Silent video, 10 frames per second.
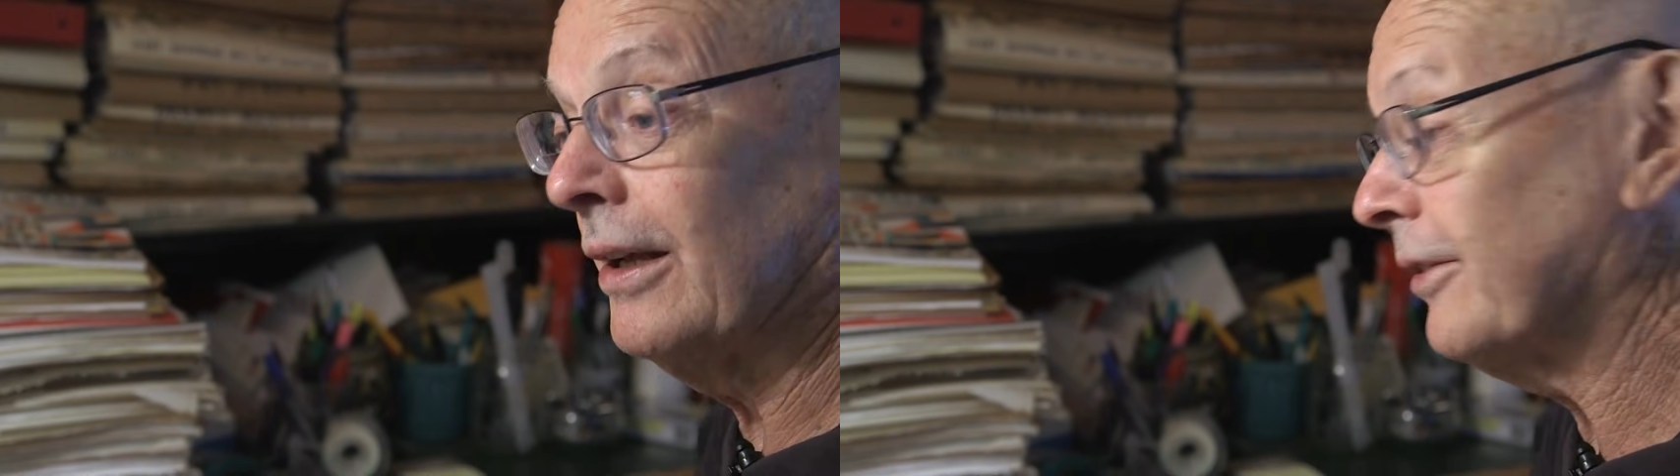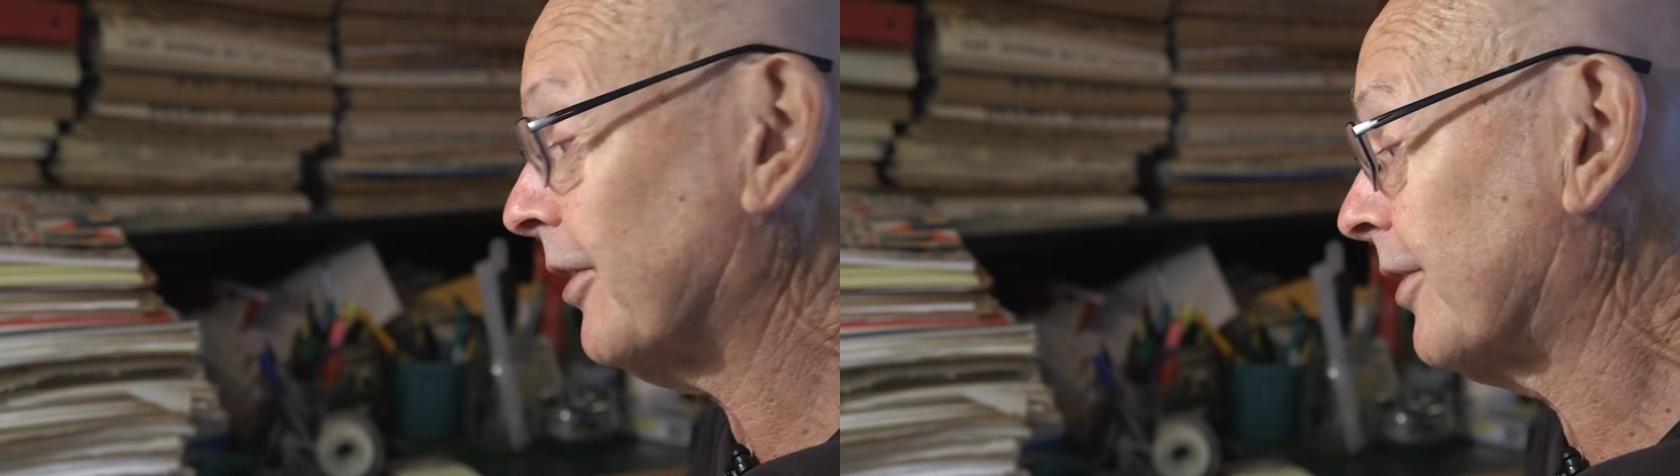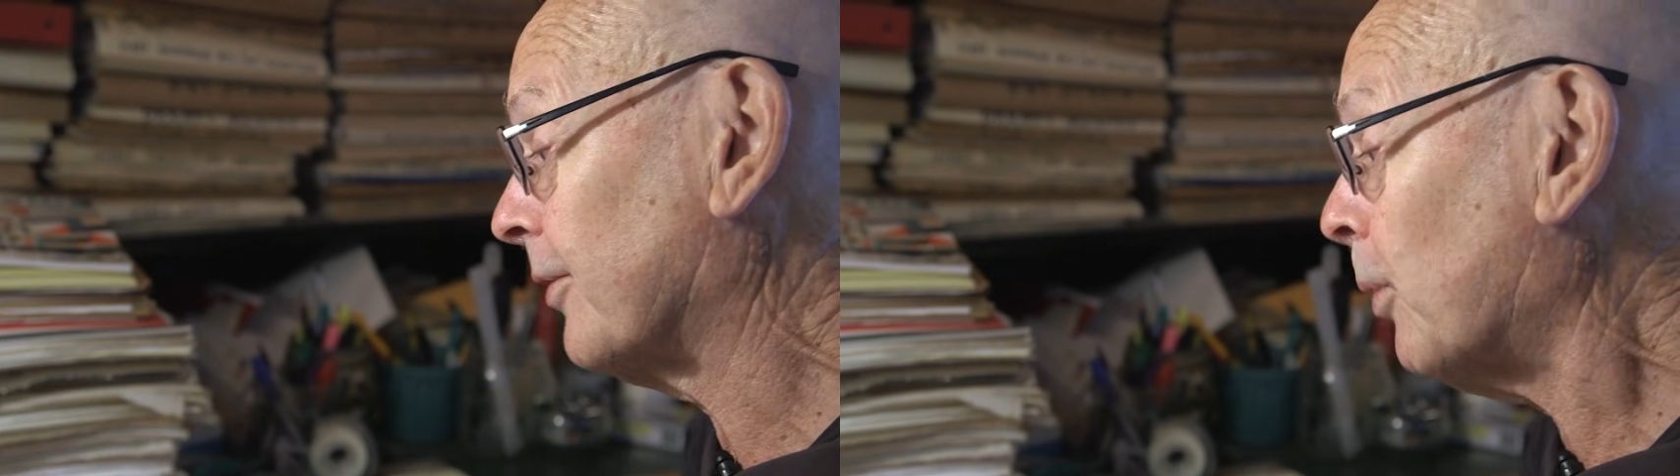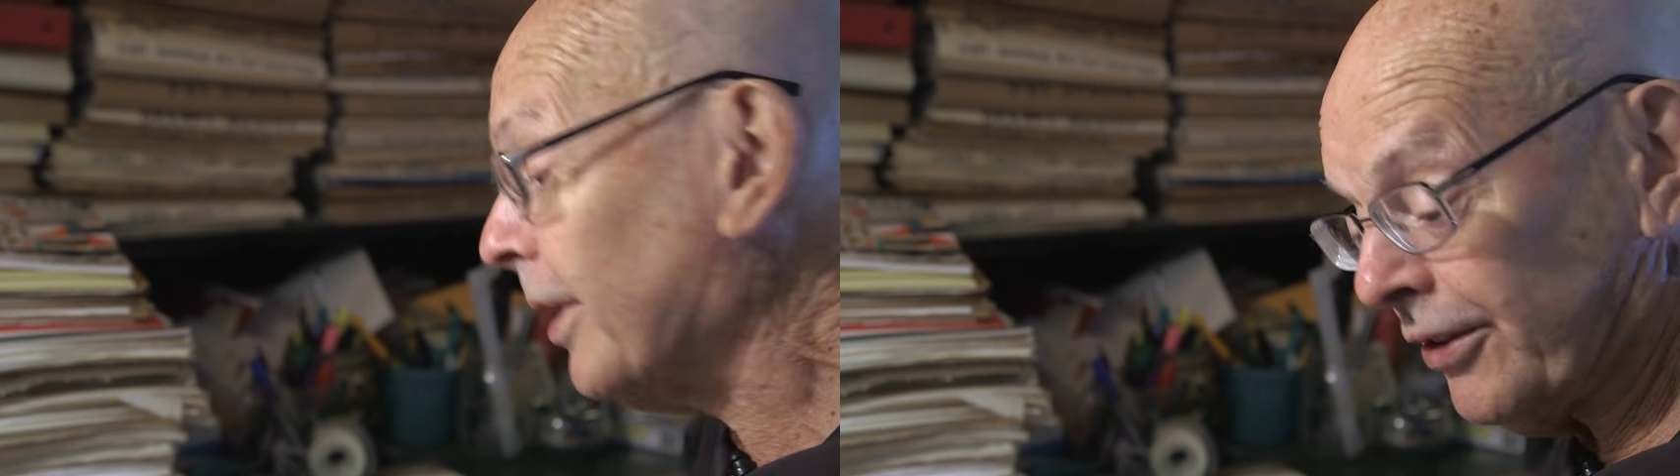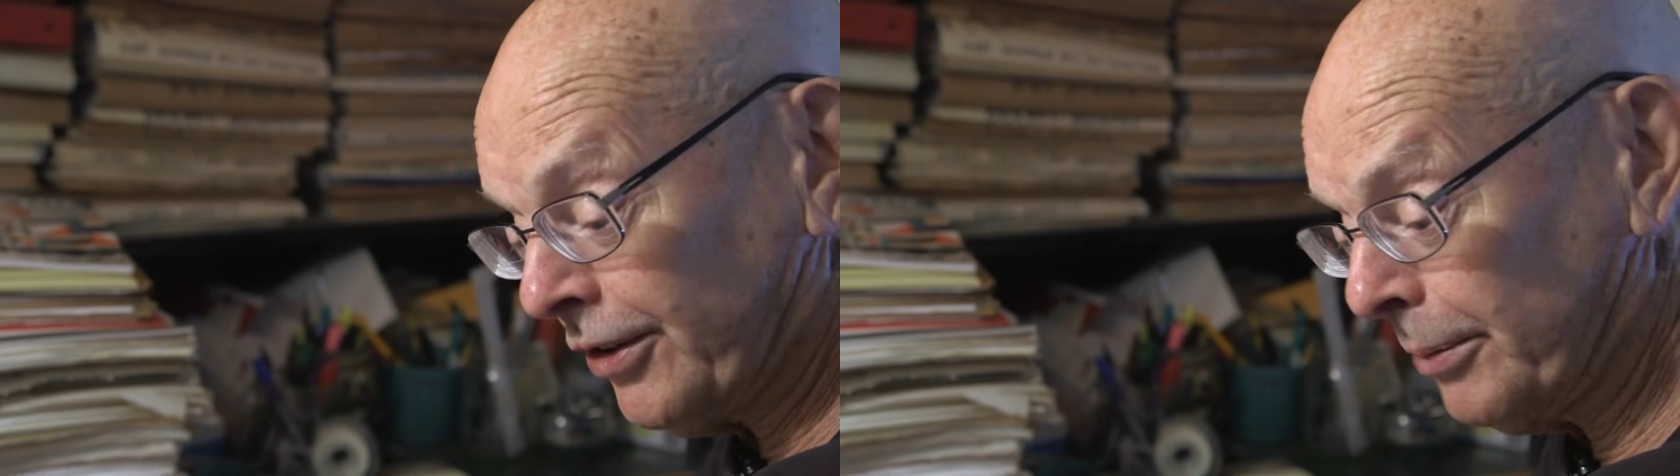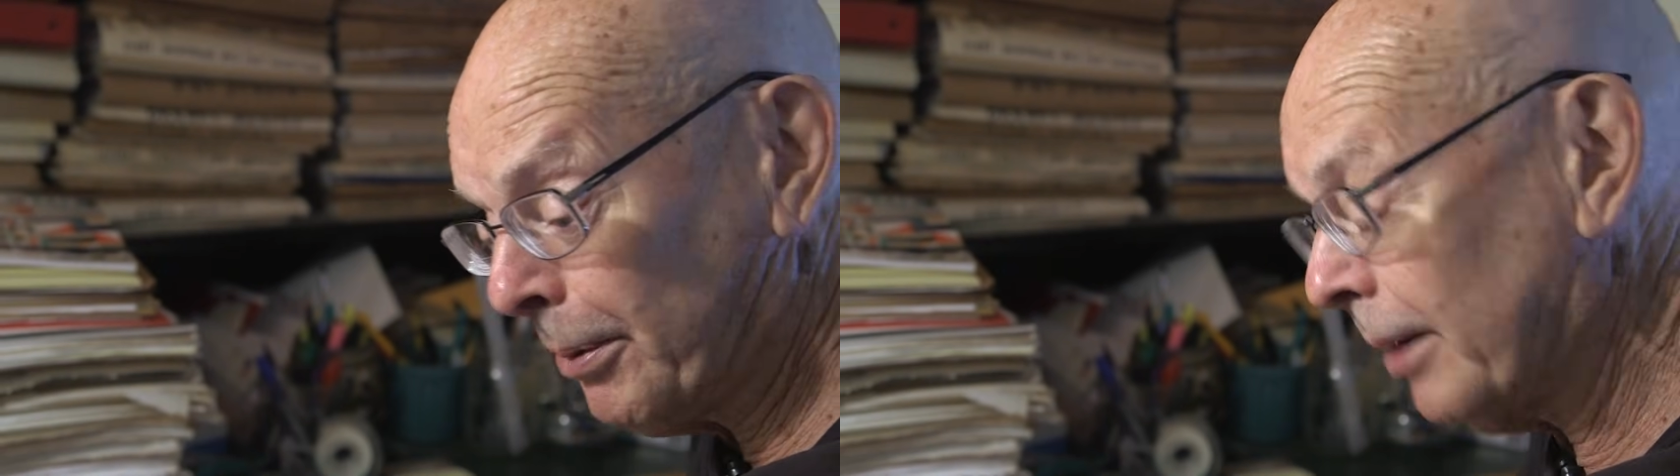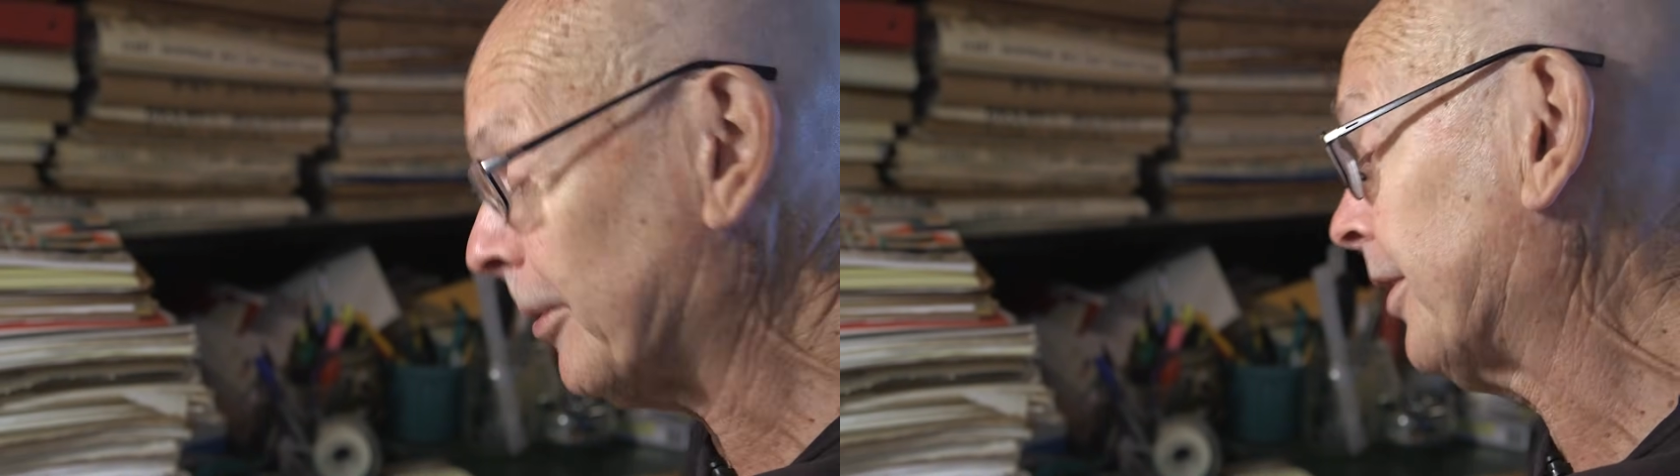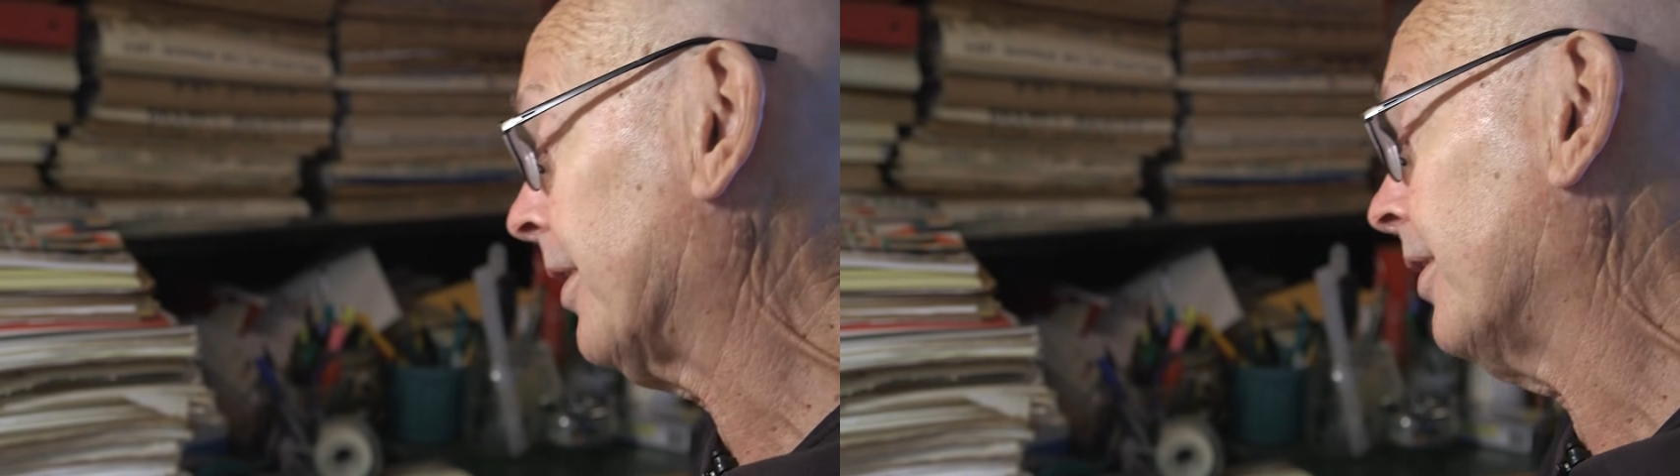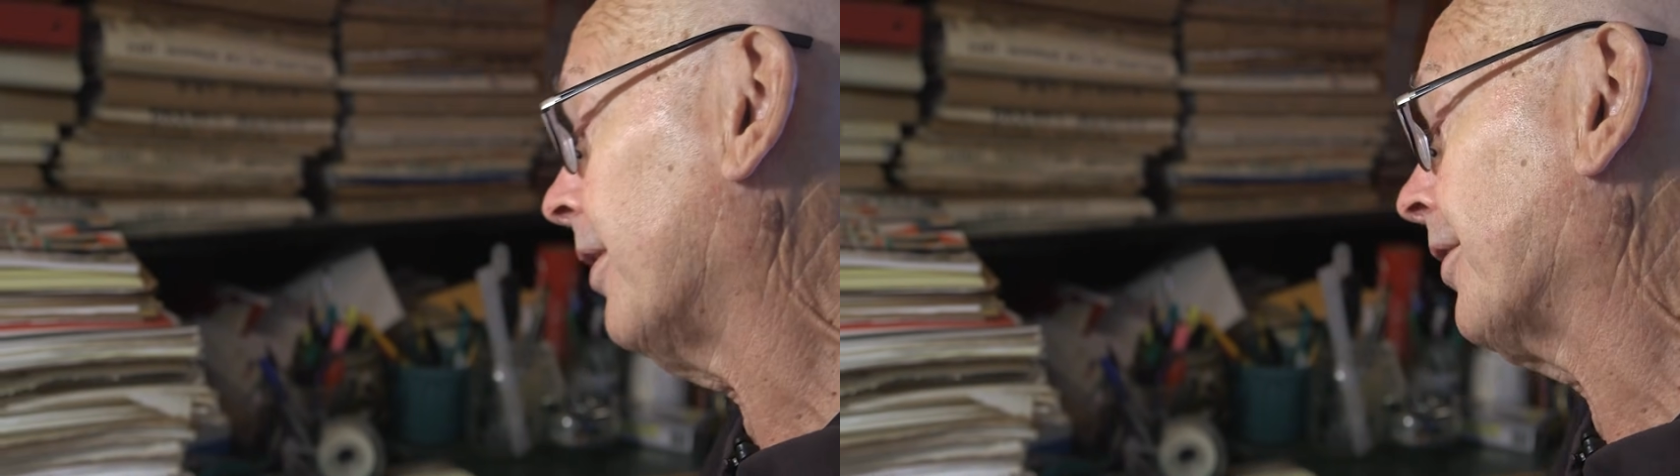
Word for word: just as 1 isn't a prime on,